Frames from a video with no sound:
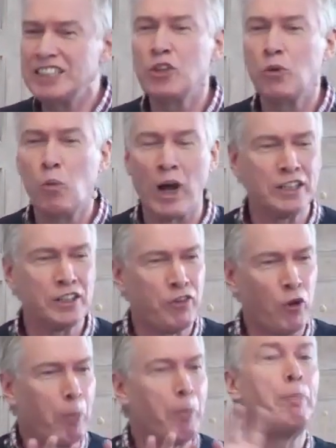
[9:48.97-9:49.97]
This is the
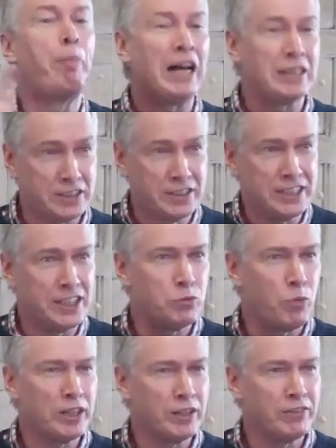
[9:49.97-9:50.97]
wonderful but.
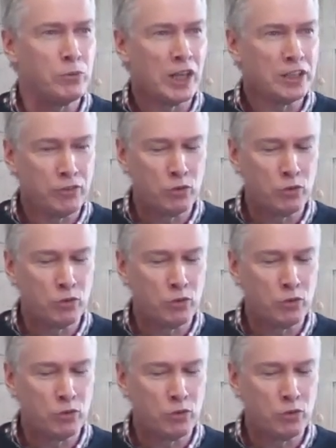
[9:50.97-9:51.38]
This is one of the